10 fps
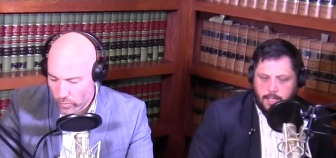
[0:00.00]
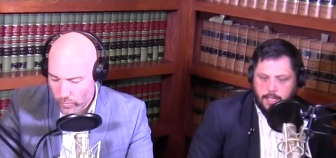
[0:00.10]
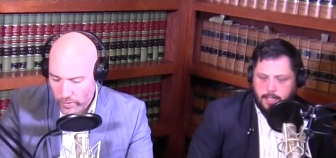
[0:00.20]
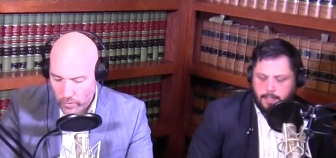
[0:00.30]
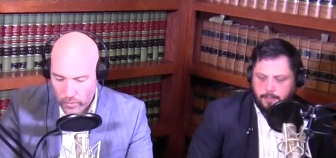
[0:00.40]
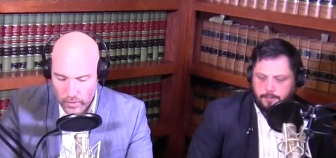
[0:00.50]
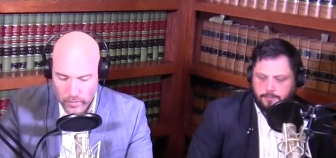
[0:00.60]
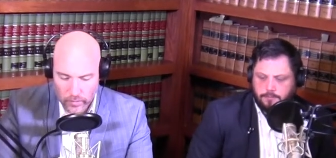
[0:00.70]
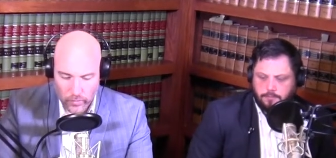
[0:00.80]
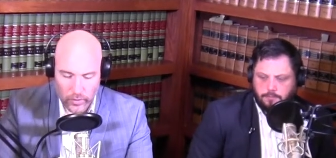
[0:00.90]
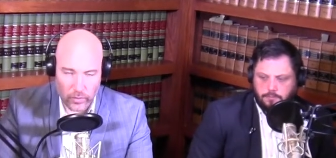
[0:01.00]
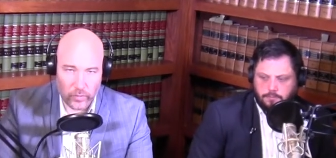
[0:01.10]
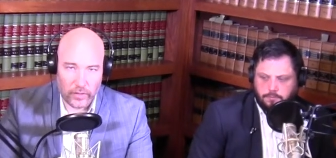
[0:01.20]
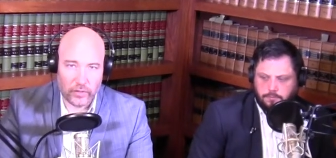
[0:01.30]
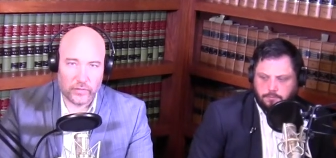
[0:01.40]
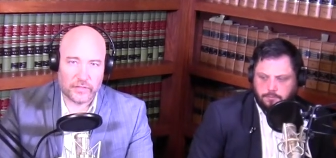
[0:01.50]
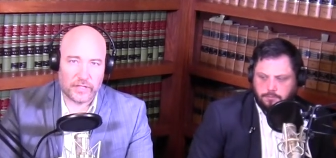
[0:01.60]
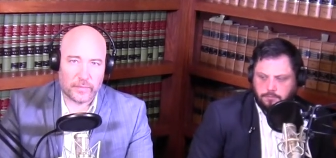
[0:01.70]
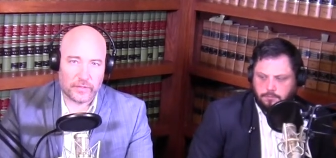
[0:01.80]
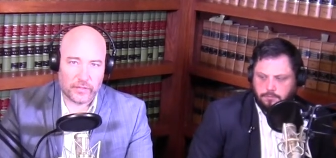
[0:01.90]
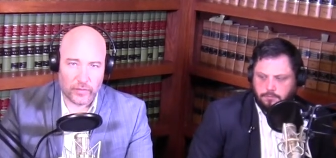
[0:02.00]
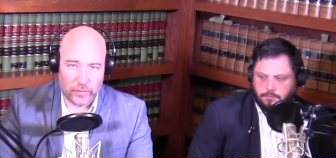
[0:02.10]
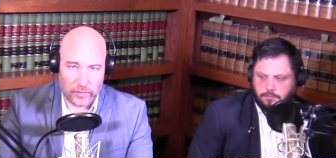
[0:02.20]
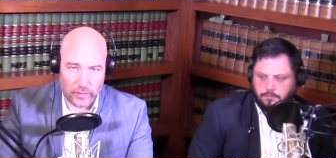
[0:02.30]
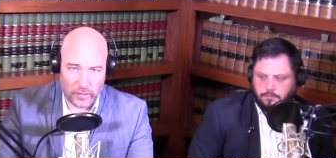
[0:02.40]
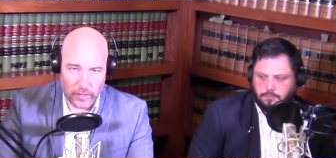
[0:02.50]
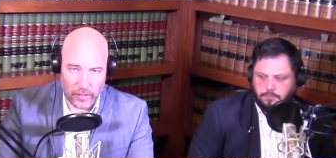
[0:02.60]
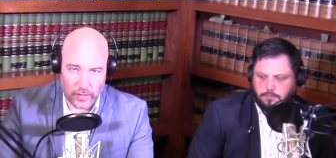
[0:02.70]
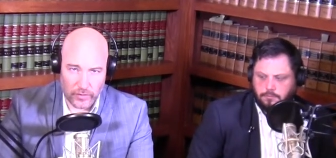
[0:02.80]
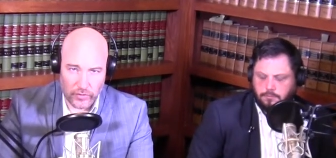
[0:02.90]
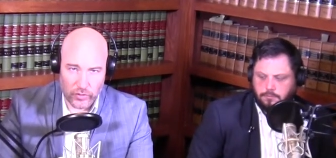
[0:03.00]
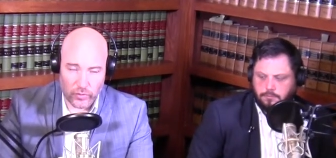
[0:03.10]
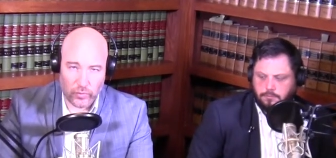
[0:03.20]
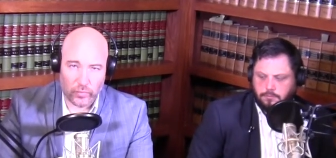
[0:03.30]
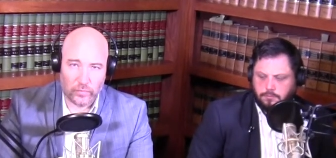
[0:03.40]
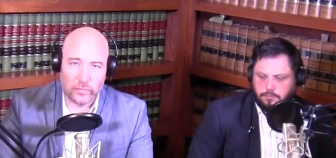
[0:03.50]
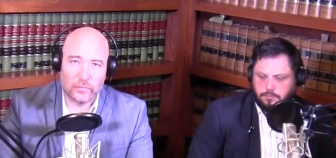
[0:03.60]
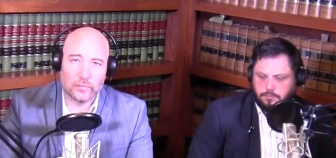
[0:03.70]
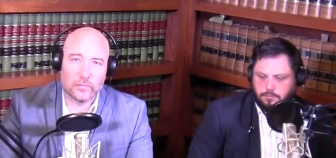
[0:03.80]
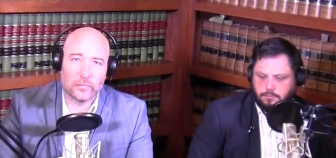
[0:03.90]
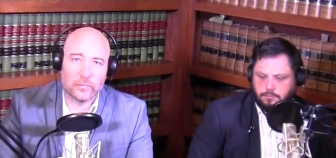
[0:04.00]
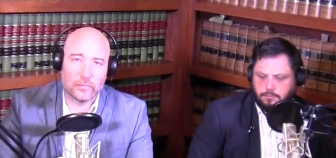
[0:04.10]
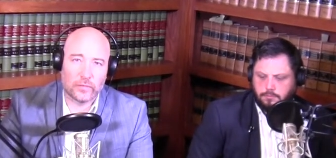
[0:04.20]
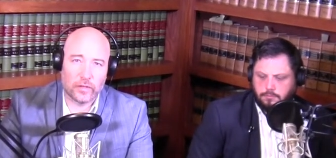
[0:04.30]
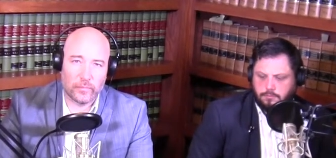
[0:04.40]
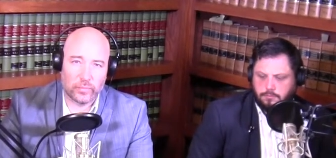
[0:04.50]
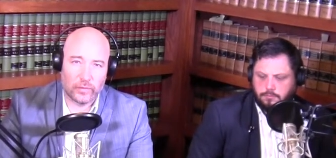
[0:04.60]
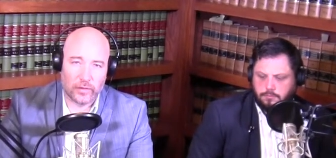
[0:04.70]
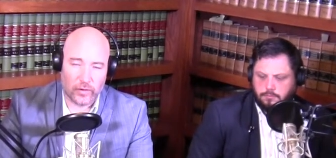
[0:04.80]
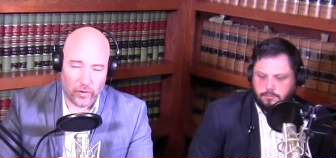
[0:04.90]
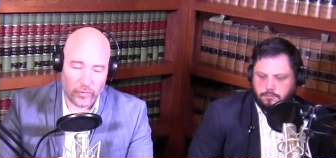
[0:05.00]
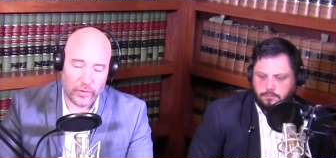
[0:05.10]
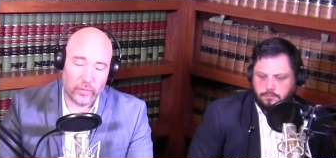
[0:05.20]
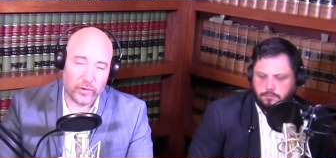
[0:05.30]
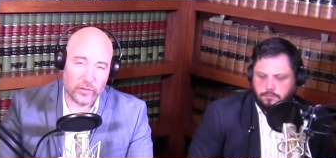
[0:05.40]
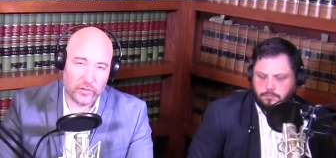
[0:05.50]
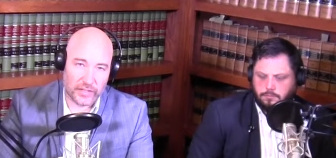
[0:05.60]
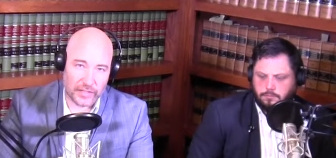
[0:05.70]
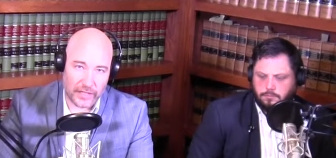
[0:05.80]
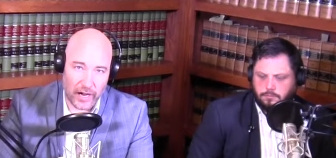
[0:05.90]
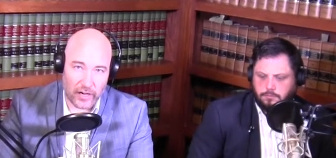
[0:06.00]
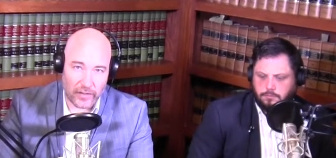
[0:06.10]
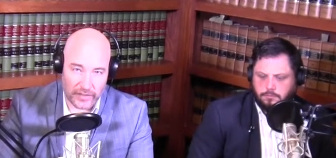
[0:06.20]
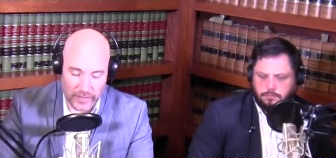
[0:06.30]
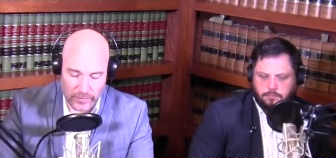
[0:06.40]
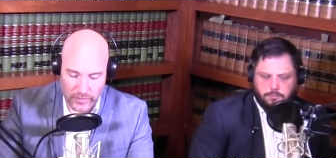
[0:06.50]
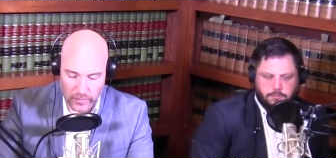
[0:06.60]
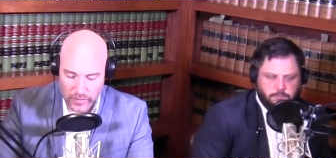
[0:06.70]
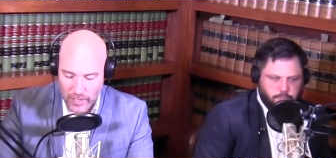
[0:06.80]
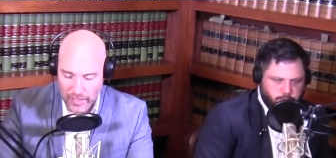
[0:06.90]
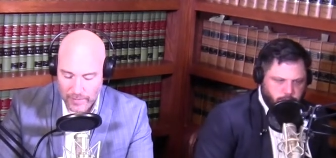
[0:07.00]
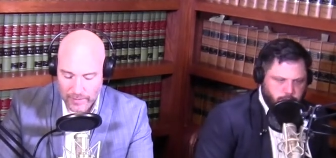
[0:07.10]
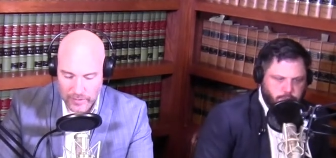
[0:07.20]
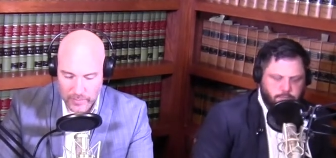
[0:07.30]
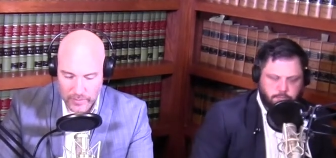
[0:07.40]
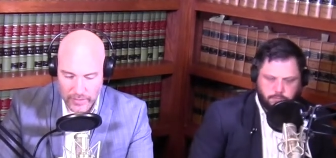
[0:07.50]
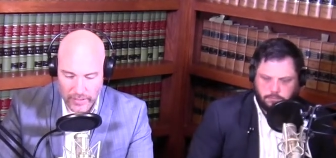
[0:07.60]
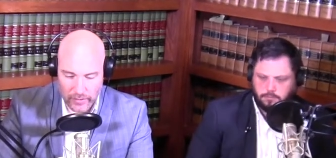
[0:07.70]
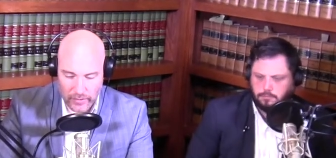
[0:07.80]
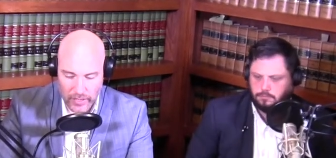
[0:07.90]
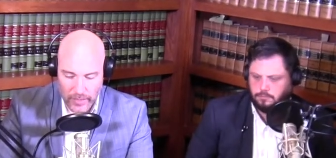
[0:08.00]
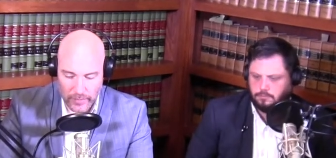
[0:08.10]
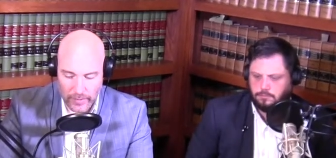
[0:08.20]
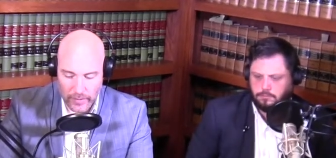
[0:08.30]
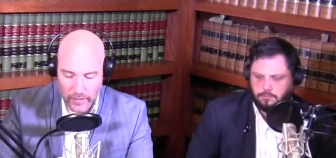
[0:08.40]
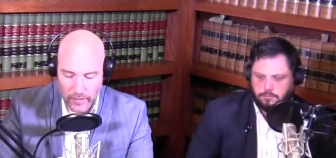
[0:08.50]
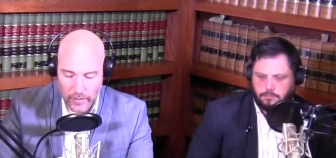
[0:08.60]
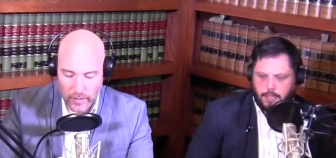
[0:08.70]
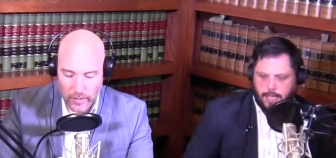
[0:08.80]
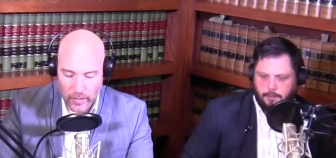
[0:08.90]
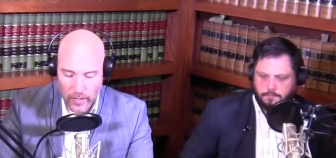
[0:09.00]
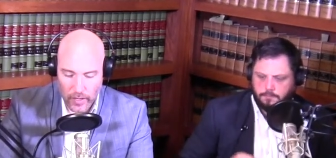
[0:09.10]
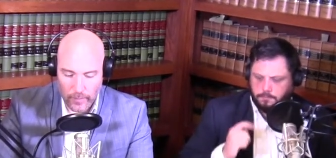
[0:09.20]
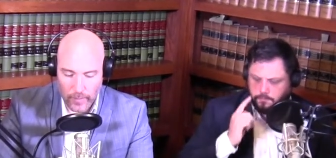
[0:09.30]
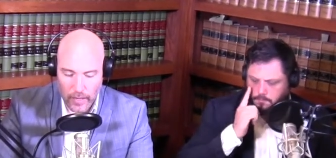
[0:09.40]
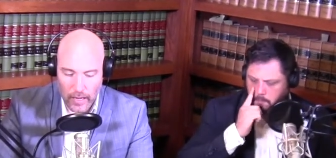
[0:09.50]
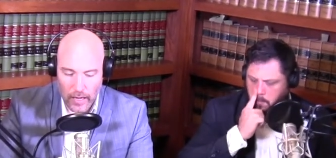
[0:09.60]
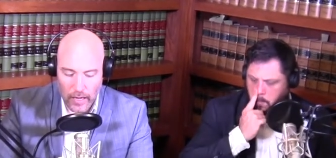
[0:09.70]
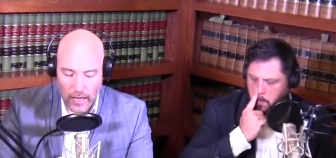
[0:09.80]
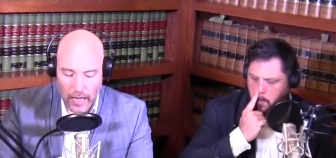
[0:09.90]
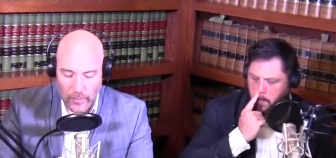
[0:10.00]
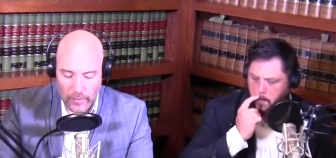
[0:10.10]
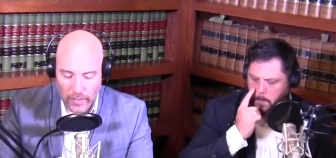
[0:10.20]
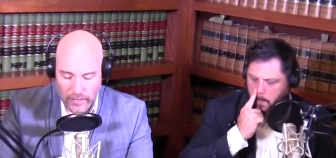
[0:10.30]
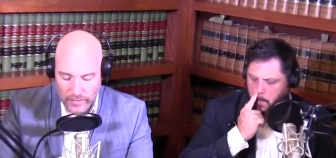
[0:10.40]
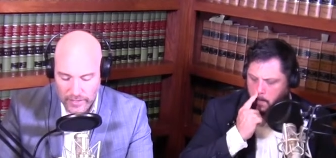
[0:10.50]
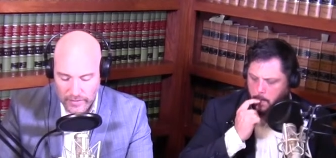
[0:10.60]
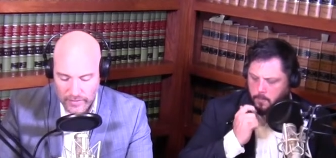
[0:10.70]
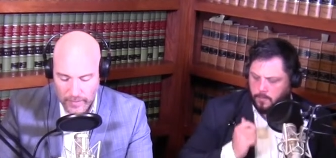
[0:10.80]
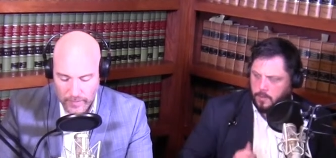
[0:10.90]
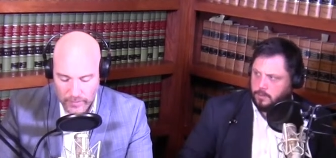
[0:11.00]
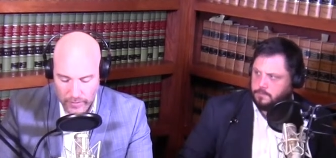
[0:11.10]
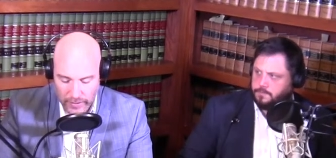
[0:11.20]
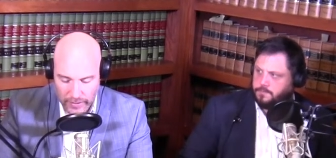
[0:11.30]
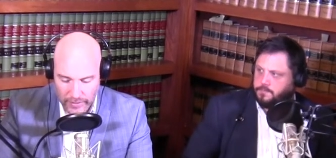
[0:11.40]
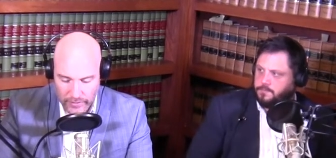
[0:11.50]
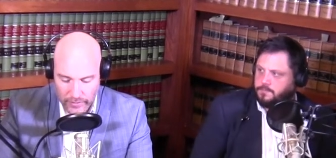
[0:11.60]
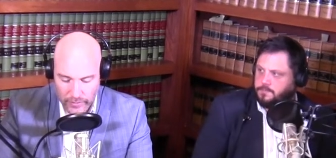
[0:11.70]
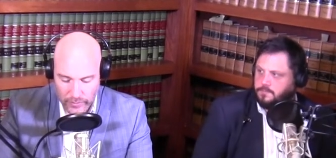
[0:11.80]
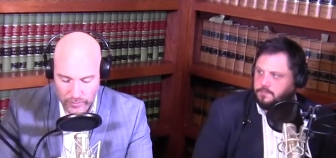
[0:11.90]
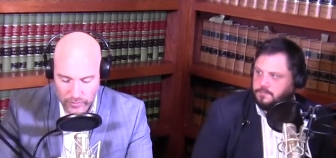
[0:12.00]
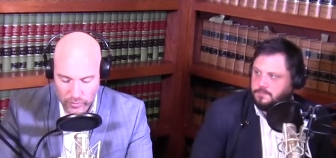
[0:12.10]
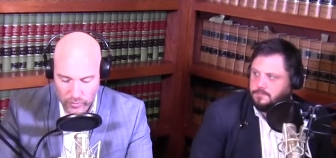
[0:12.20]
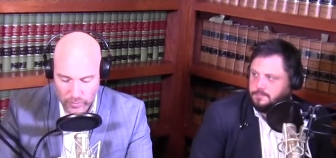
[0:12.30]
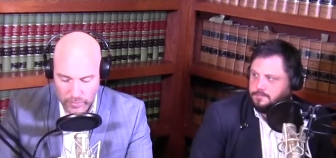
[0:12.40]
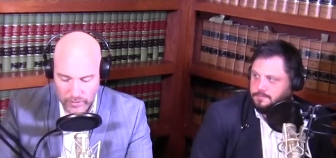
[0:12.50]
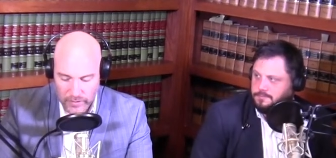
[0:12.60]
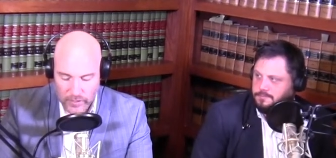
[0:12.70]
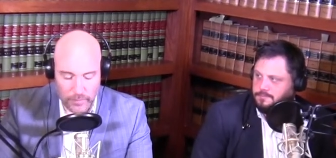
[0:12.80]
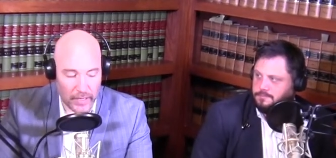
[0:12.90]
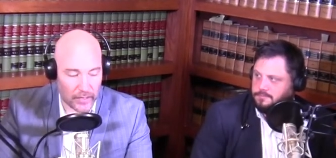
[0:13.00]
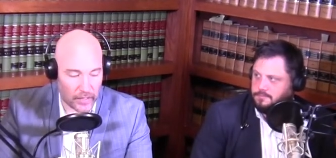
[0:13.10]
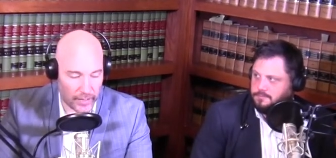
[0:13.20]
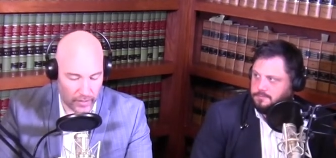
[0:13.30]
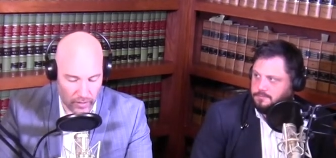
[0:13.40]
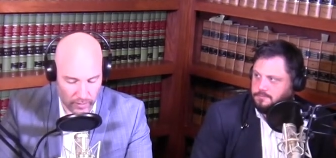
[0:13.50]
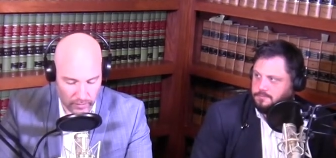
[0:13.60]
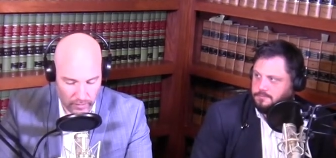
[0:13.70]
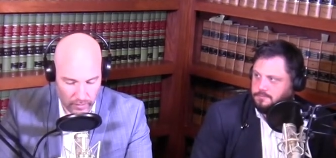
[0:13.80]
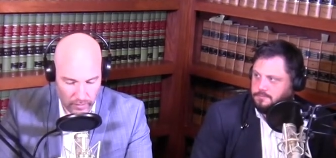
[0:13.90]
Speaker 1: well, we don't want to. We don't want to use this episode uh, to. Compl- or we don't want to use the entirety of this episode to talk about this particular topic. Yeah. Um, I would like to take this opportunity to to put the spotlight on